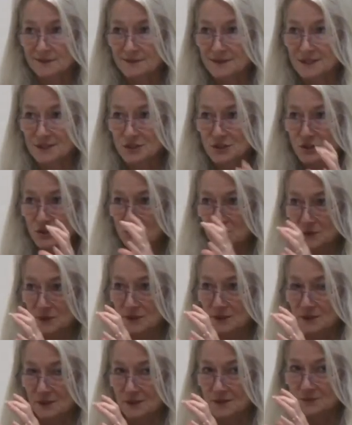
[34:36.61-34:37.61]
These two
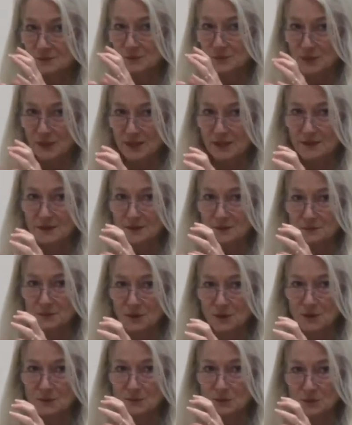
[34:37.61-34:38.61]
little brown
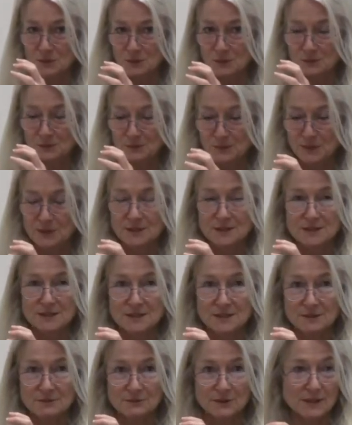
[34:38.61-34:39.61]
marble books
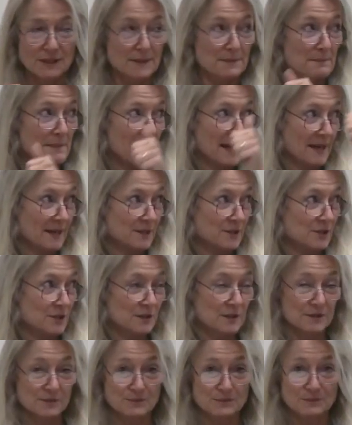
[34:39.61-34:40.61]
that really
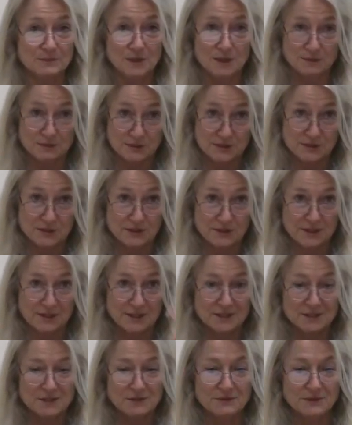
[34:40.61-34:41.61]
match the marble
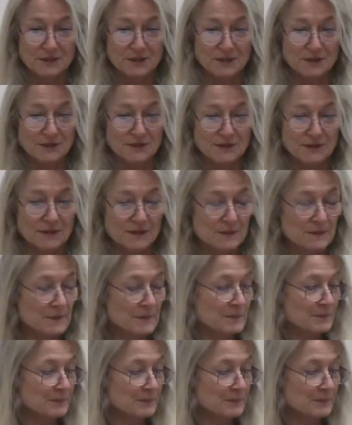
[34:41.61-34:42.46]
staircase over here at the